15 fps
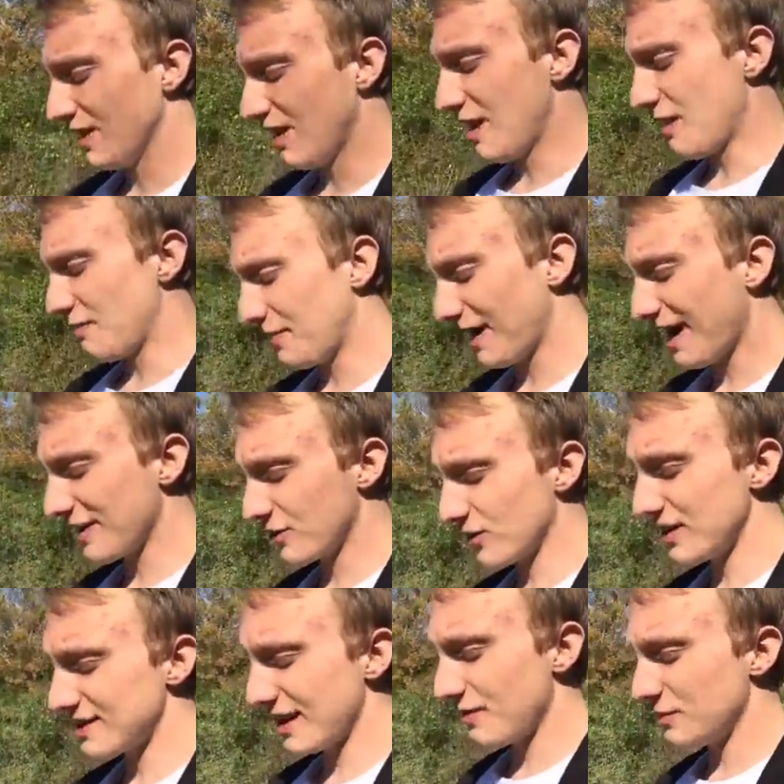But I had a
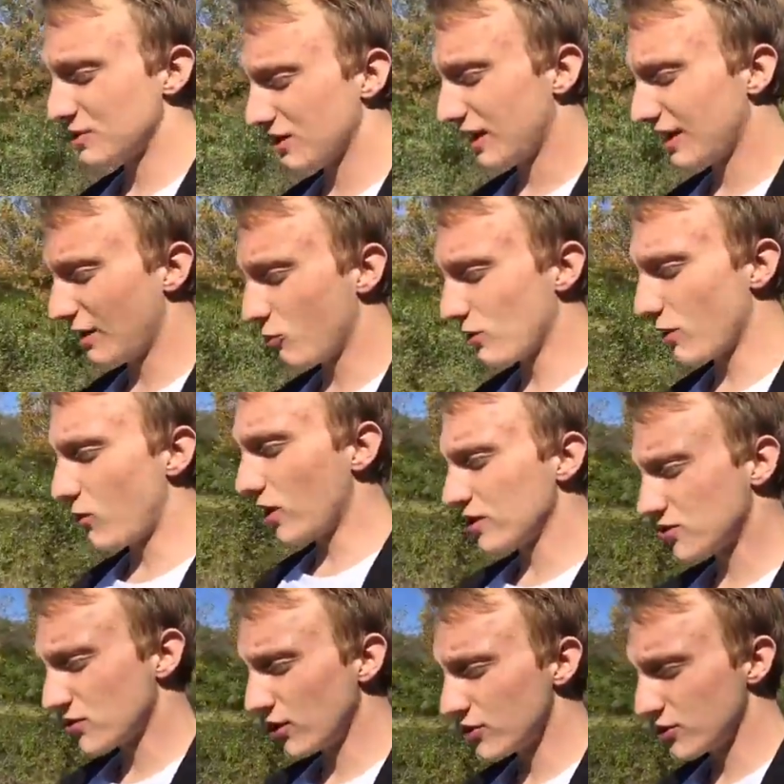great time in China. What I
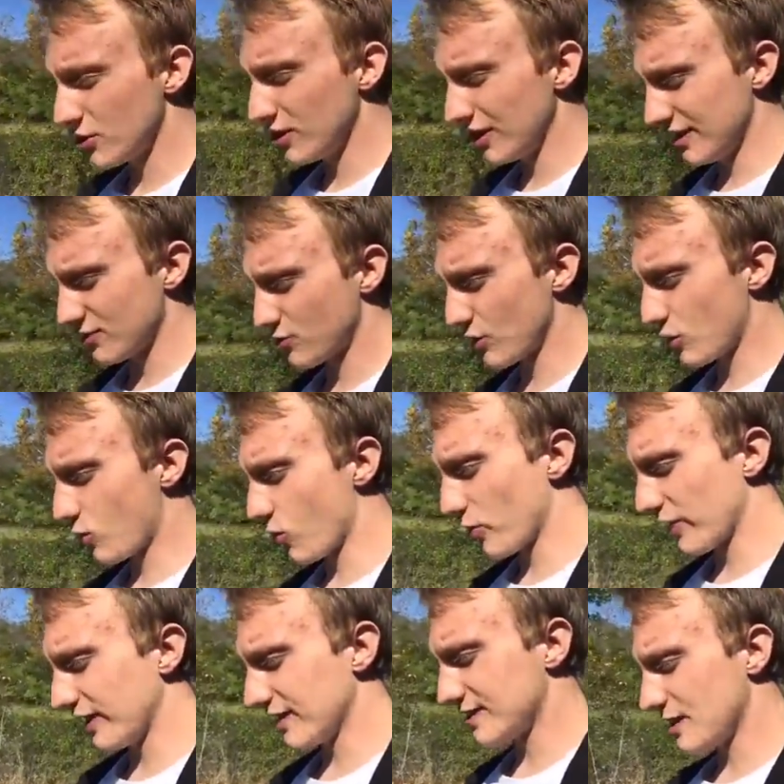want to start doing is
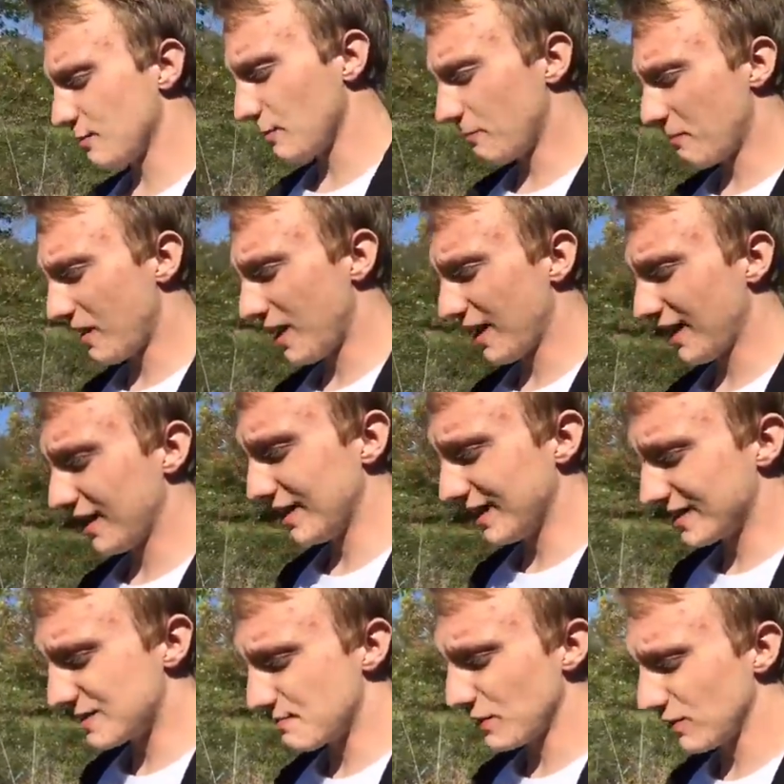recording some of my
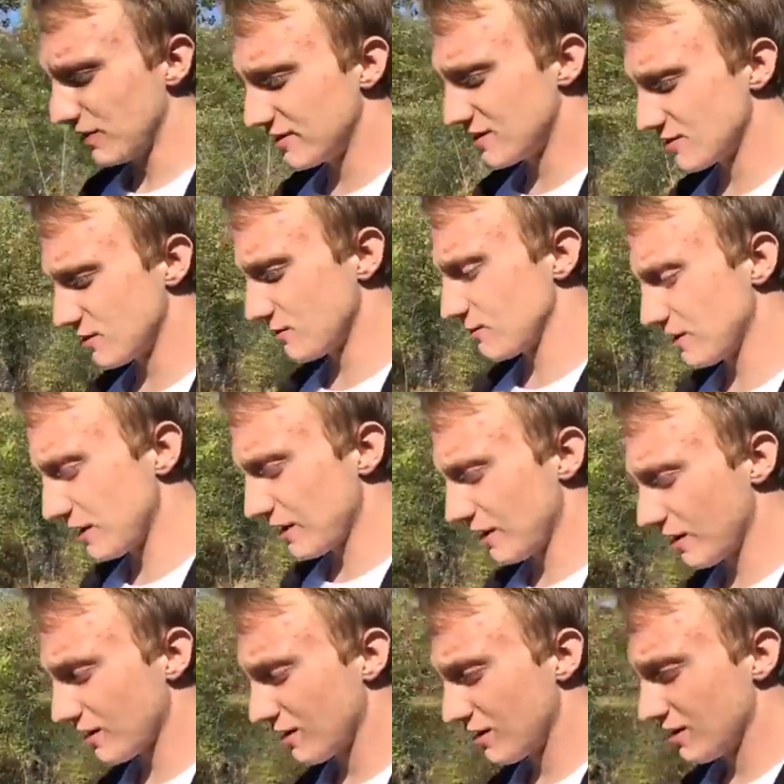experiences over
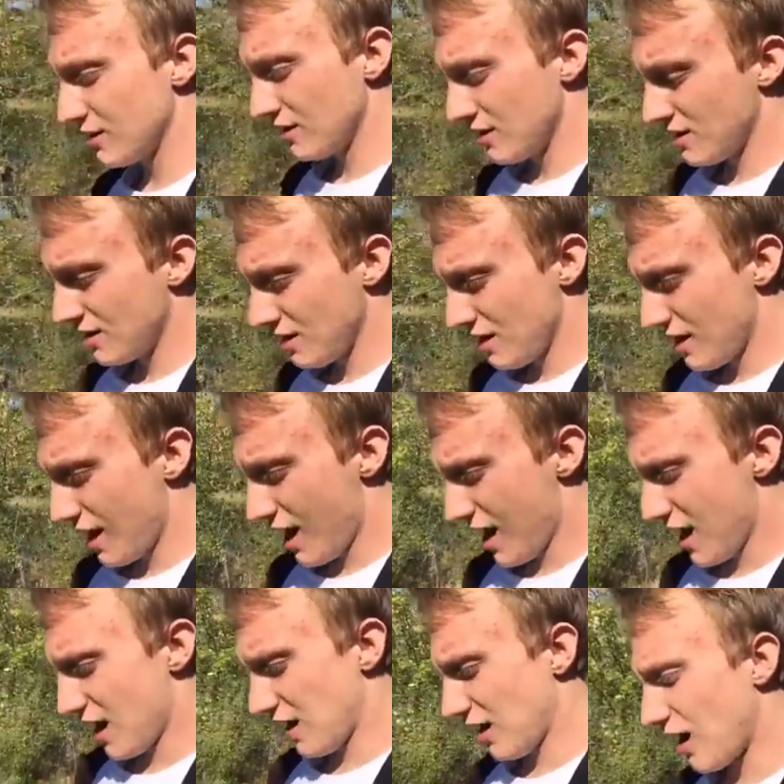there
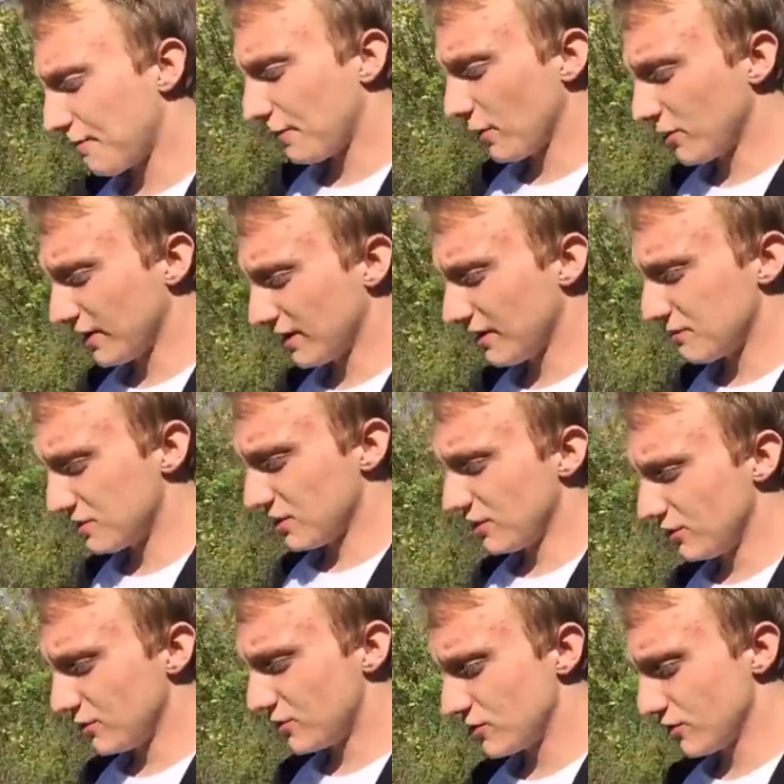and uploading them to
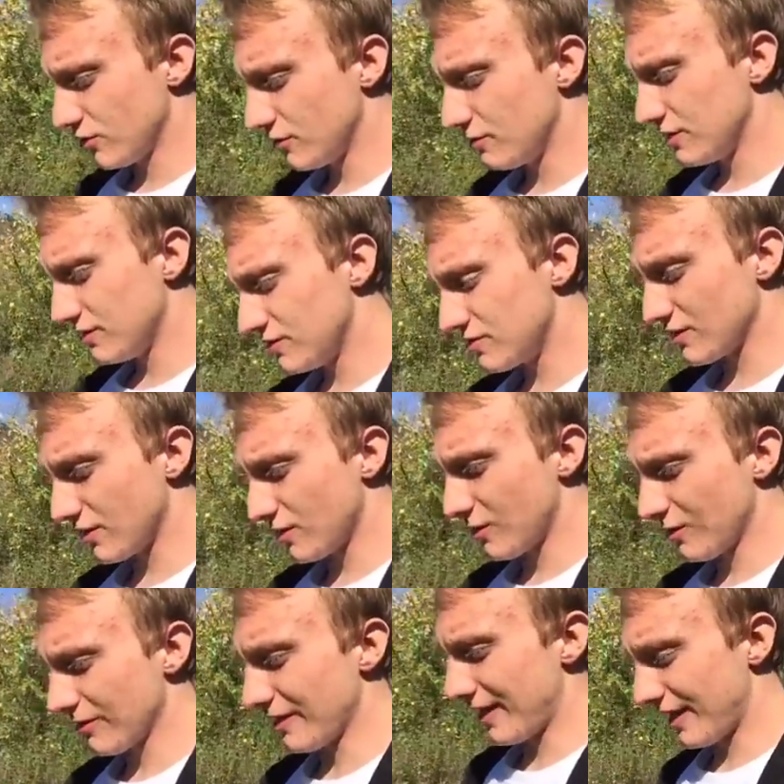YouTube
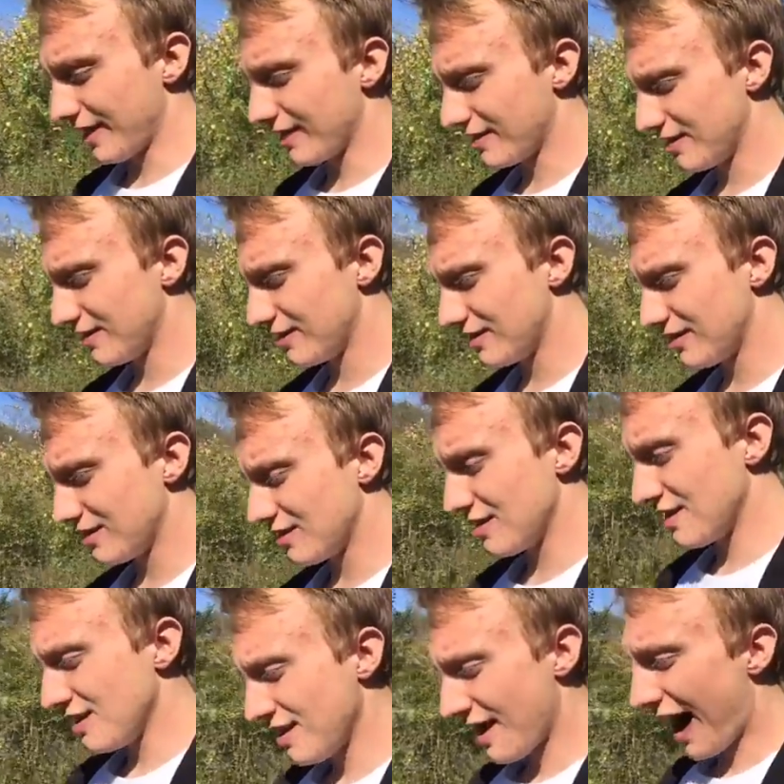so that
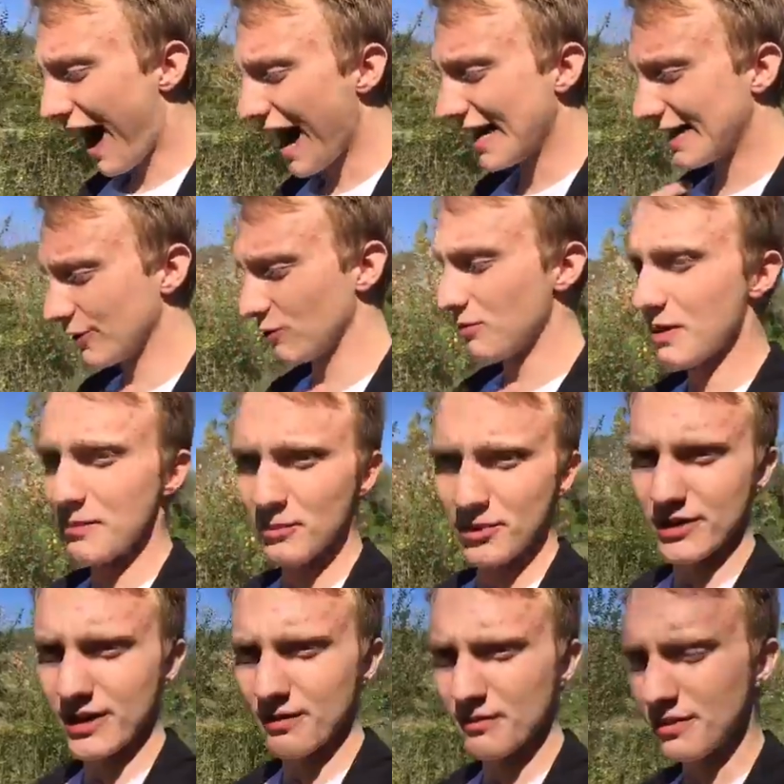I can
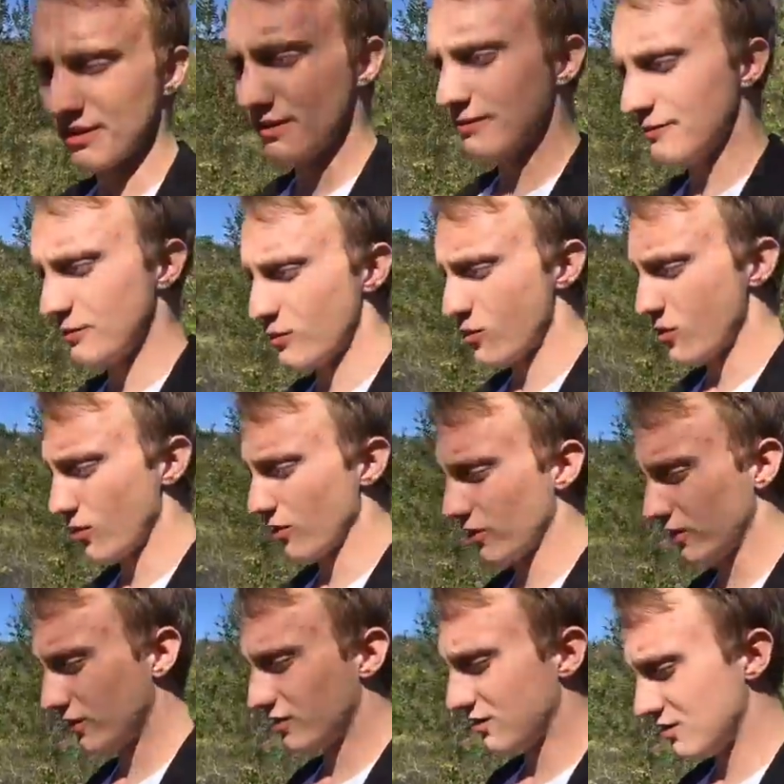remember them
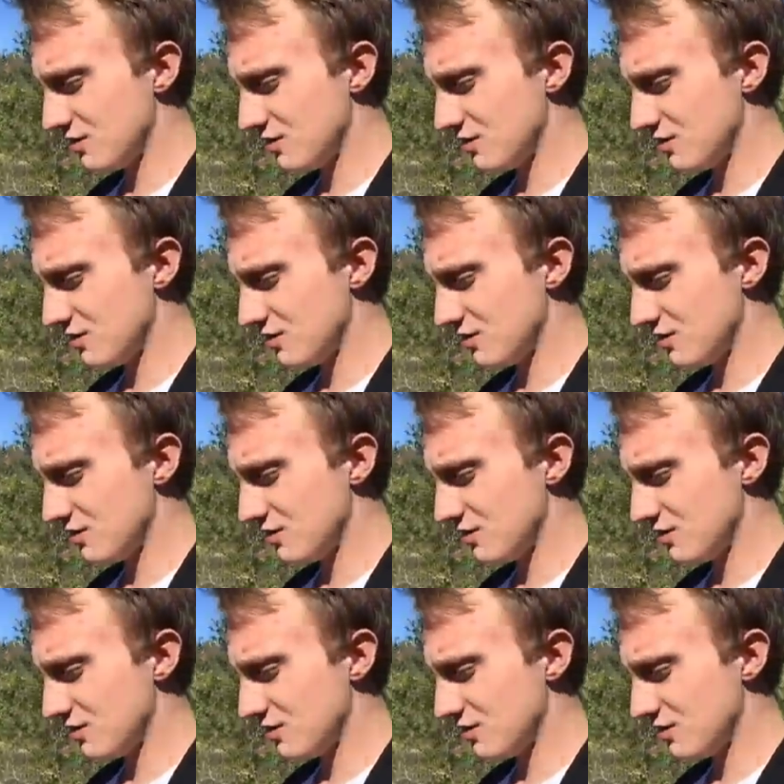for